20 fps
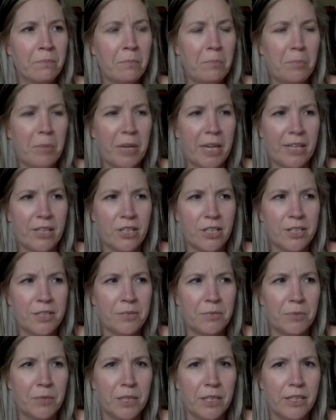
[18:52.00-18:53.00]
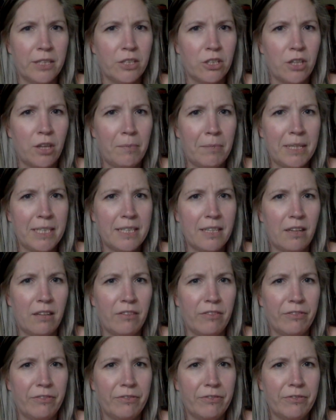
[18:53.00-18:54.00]
but I just really shut
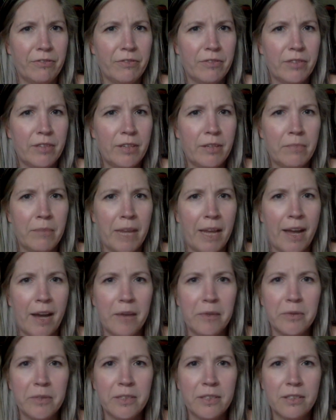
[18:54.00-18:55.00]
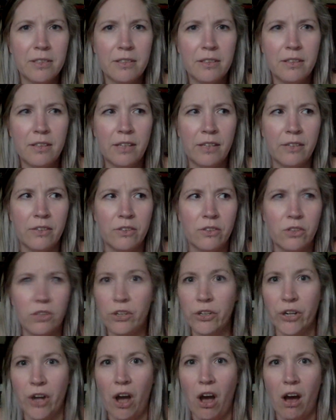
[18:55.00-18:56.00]
myself in my house and
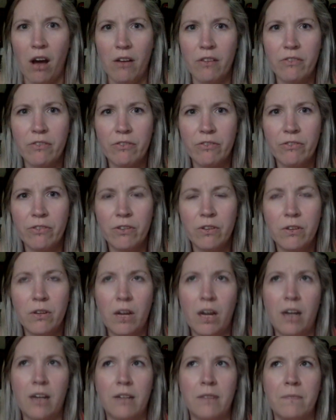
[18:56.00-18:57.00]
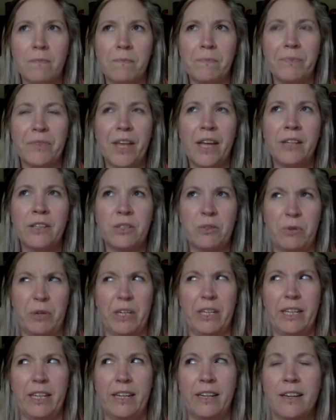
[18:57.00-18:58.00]
turned off. That's
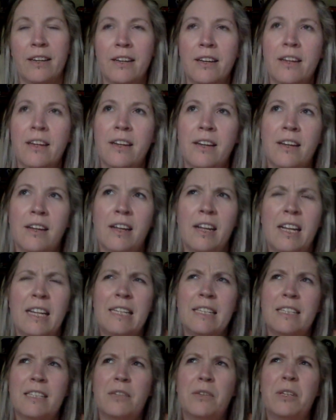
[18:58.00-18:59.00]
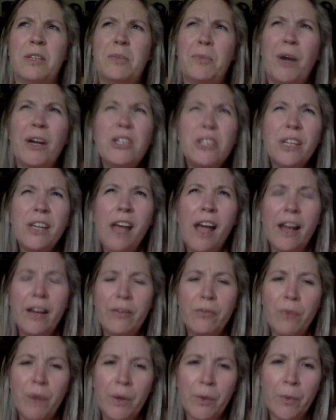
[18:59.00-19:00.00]
really, so the depression kind
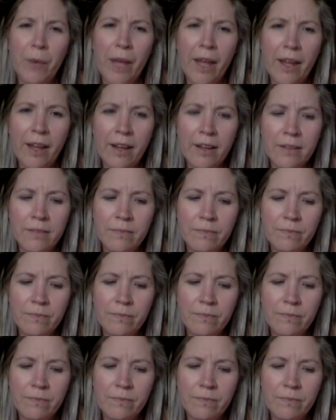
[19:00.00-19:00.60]
of went away.